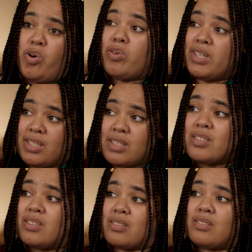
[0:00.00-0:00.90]

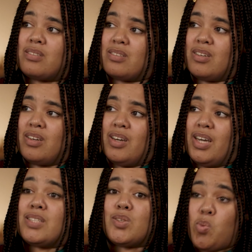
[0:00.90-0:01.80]
resistance.
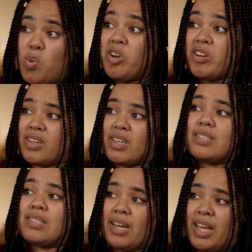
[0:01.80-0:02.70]
It's a work,
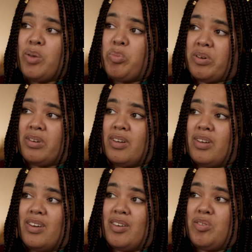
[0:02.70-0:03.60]
it's a labor,
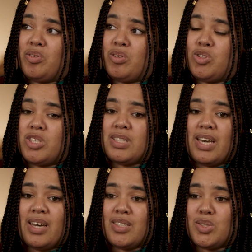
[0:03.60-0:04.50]
you know, just
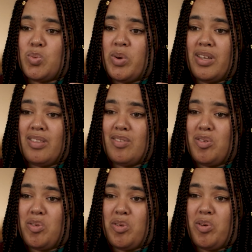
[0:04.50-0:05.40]
as when,
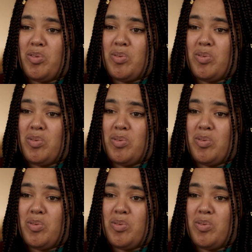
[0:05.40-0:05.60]
you know,